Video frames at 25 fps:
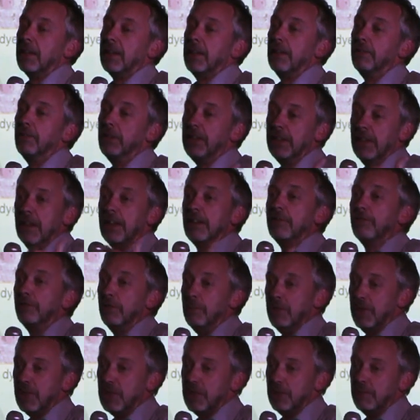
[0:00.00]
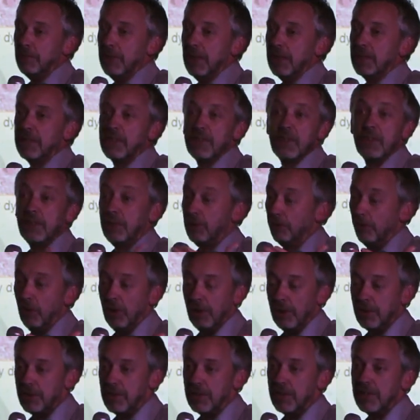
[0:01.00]
giving that information back to the
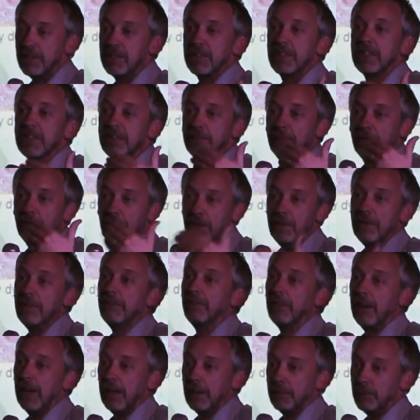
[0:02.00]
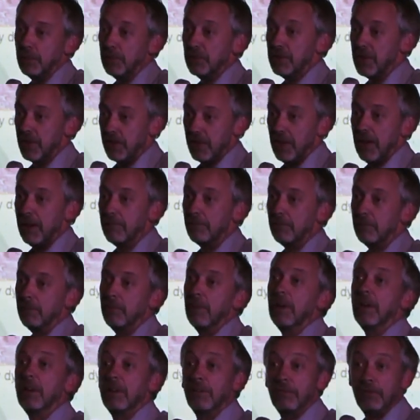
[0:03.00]
neurologist is very valuable to
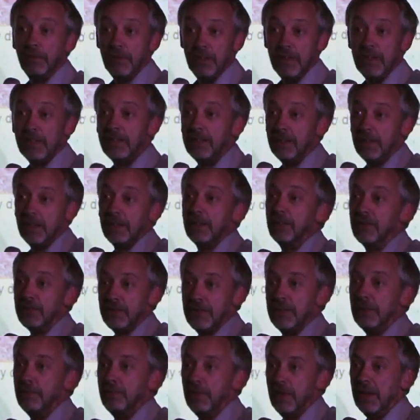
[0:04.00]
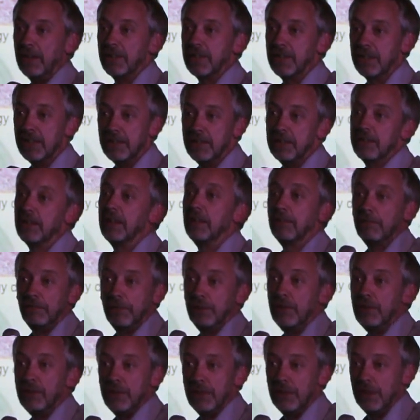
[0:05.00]
them for their diagnostic practice
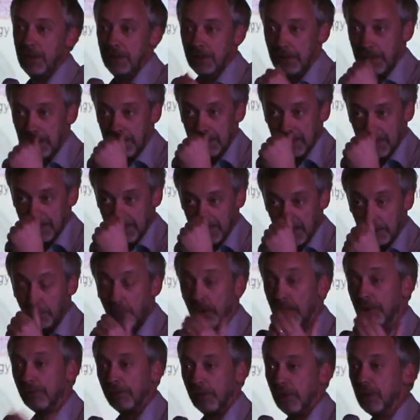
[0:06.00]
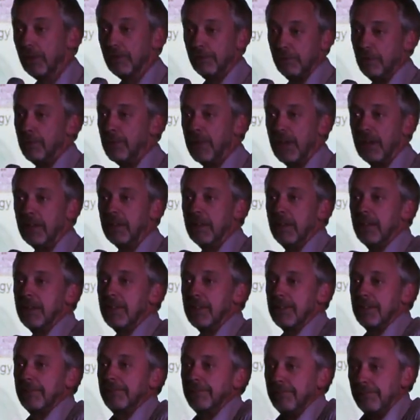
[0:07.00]
in future. They will have learnt from that
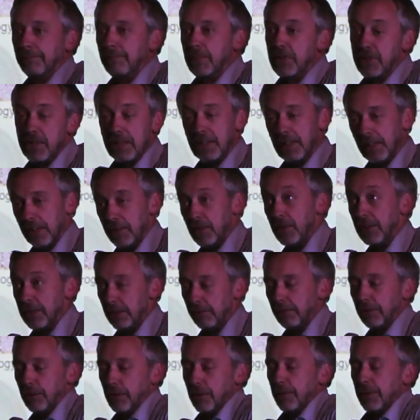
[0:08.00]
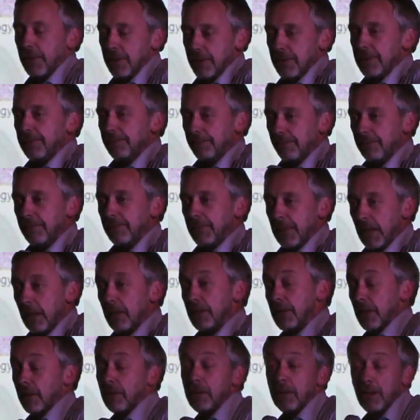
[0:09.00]
case, particularly the difficult ones. So